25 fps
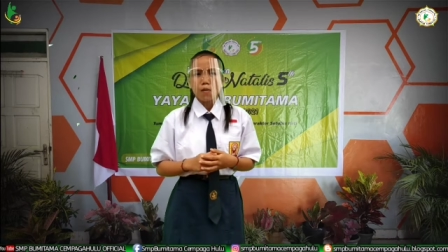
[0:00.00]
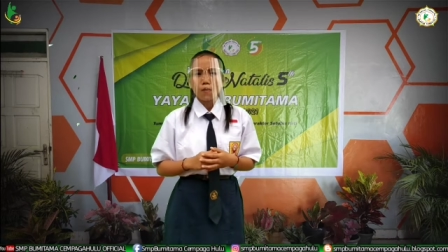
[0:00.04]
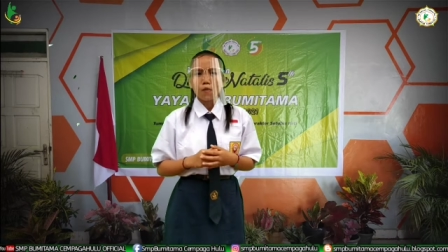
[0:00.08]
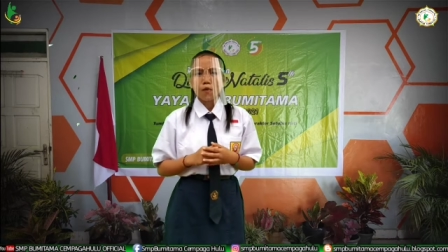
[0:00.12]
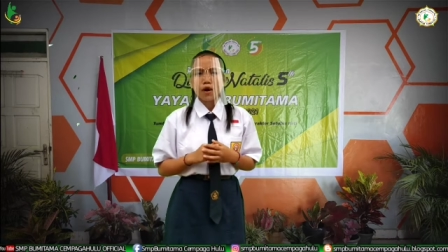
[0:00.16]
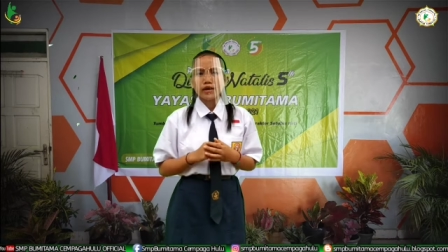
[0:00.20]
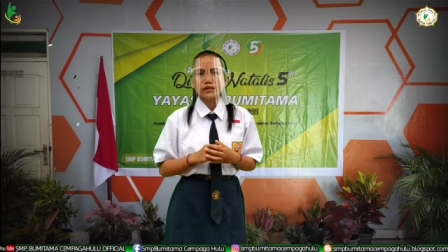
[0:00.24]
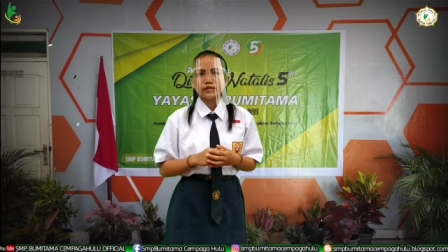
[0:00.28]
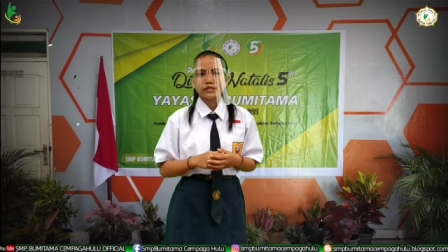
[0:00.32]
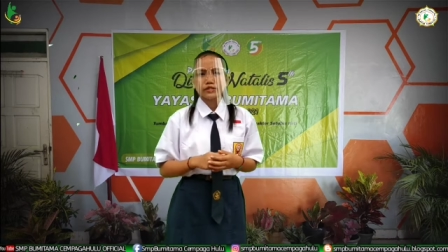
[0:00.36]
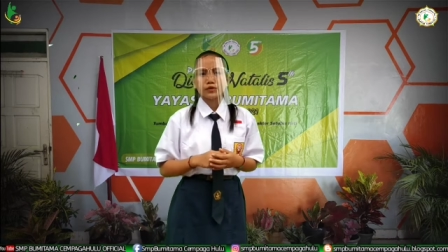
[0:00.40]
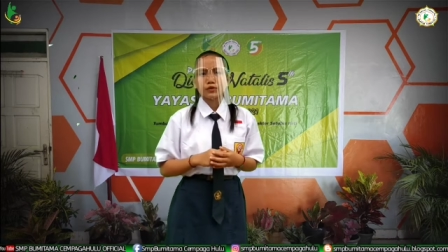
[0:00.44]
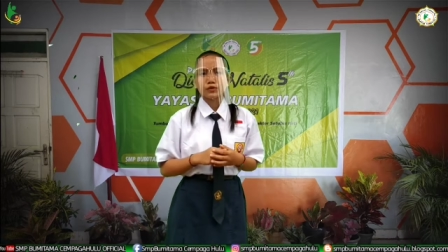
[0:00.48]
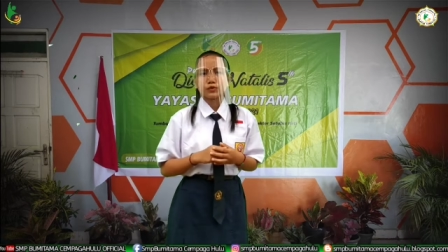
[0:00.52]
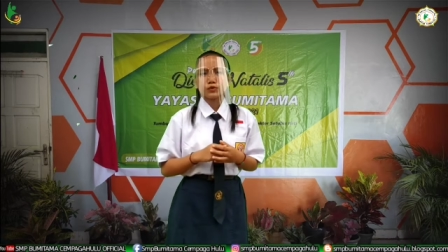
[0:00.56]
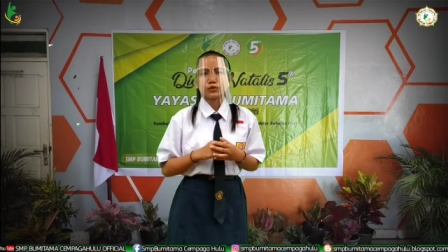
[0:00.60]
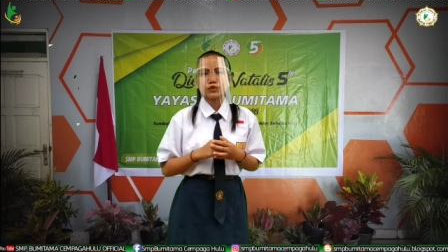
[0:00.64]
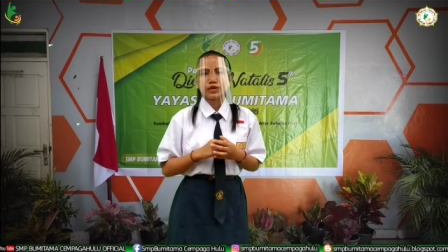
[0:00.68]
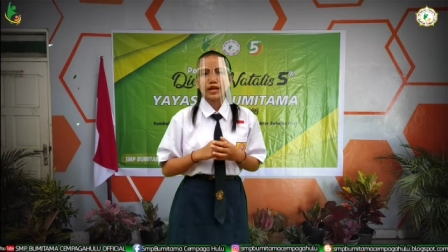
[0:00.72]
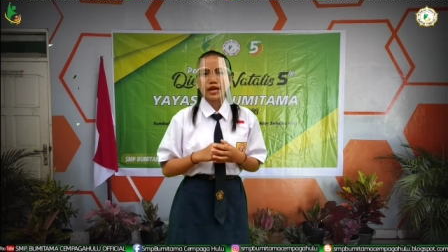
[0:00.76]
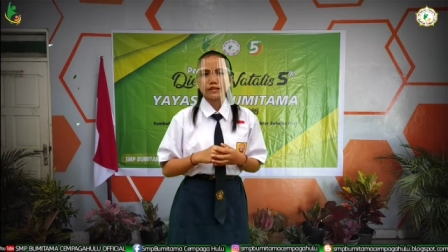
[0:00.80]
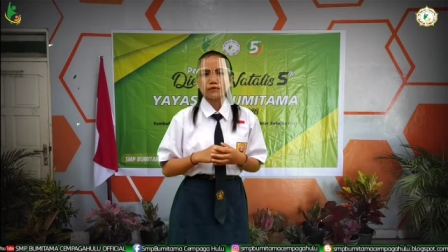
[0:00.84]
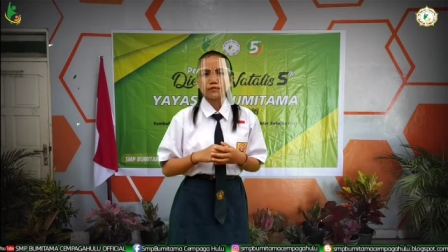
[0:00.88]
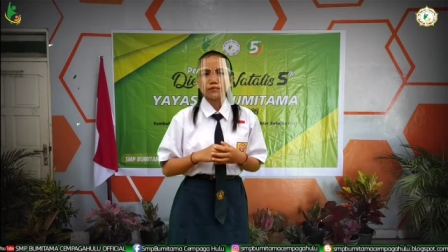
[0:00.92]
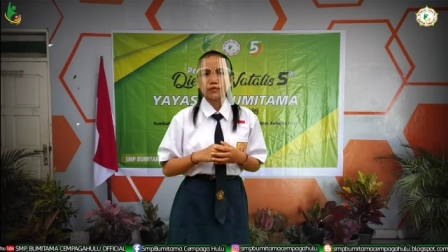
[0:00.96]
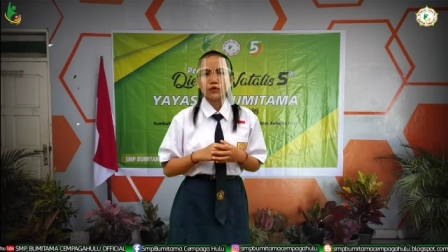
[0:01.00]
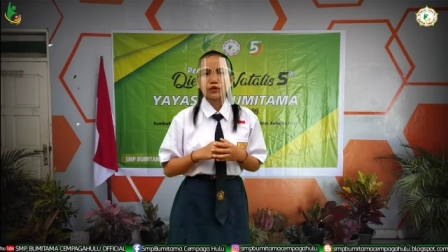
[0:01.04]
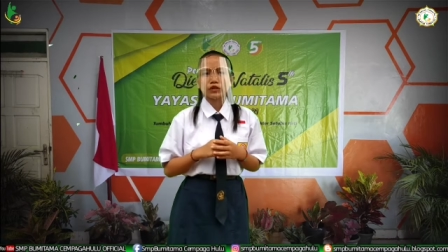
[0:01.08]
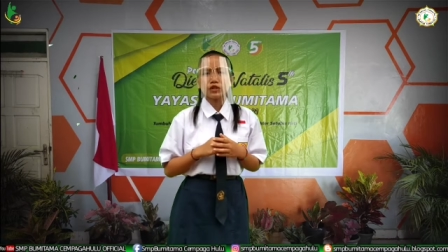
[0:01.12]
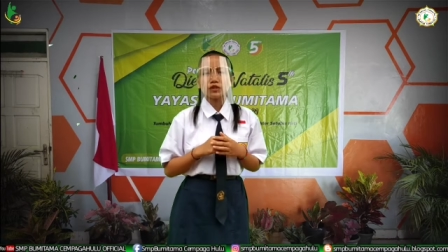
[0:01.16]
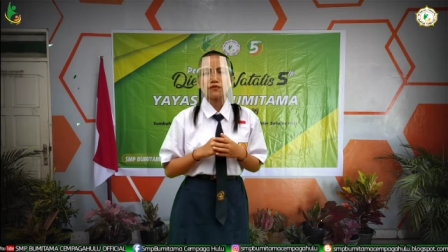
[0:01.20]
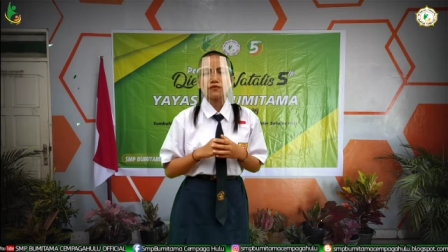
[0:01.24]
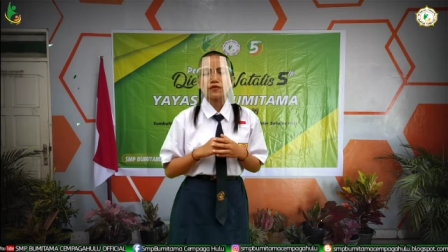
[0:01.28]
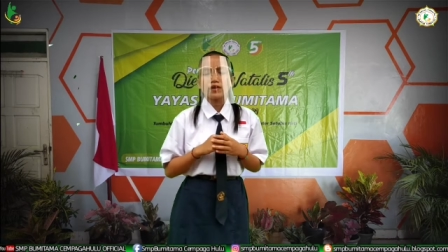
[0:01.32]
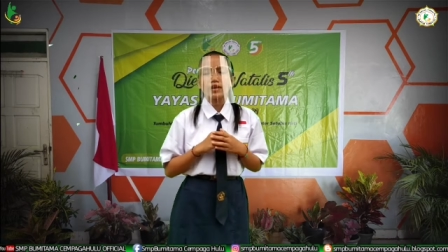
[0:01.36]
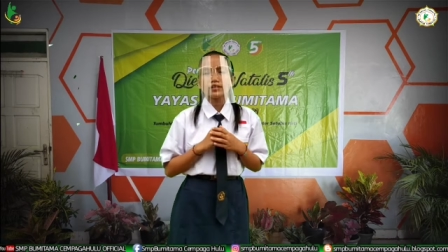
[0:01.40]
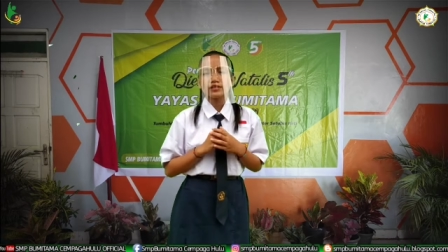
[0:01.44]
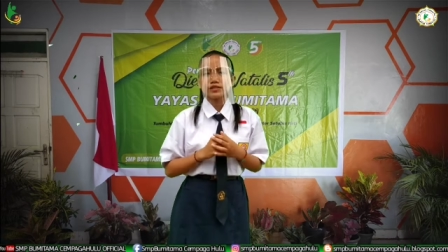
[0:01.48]
ways to get
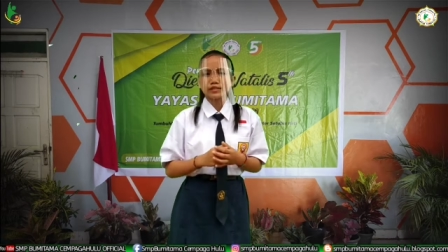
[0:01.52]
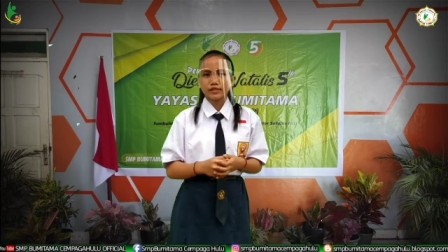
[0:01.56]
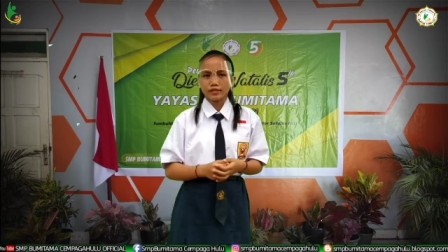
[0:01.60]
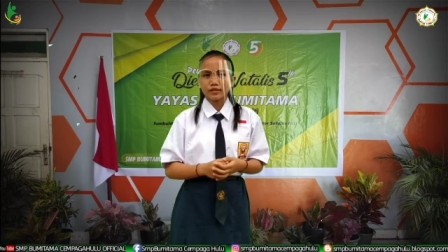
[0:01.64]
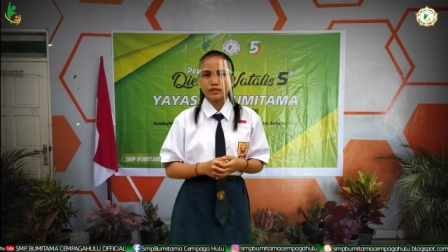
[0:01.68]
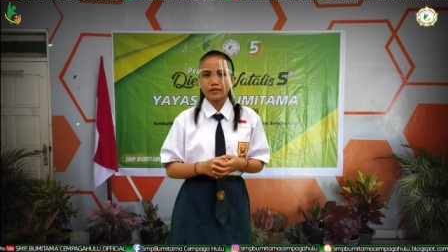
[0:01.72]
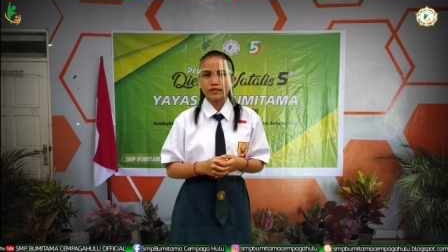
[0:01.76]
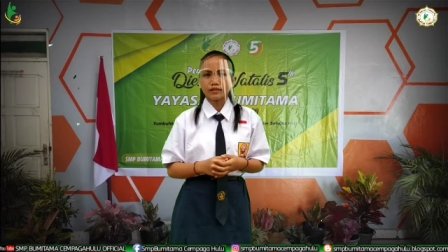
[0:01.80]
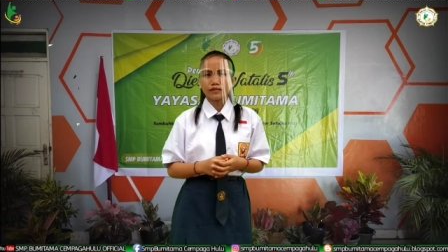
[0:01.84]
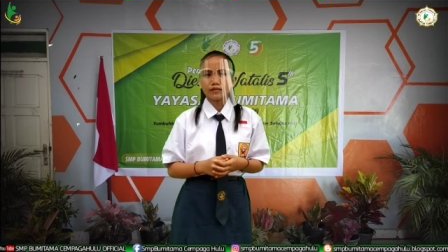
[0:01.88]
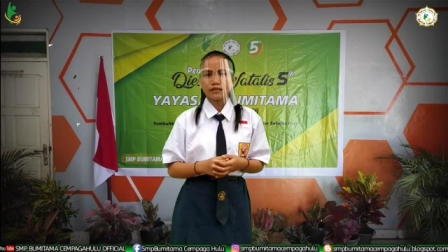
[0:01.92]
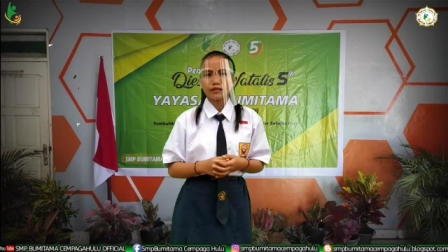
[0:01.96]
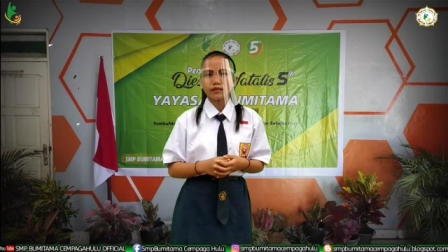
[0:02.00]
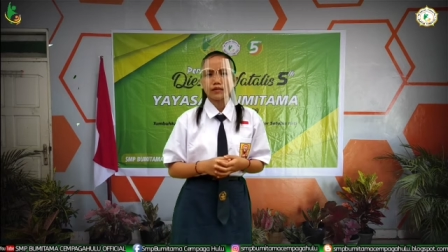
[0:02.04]
motivation.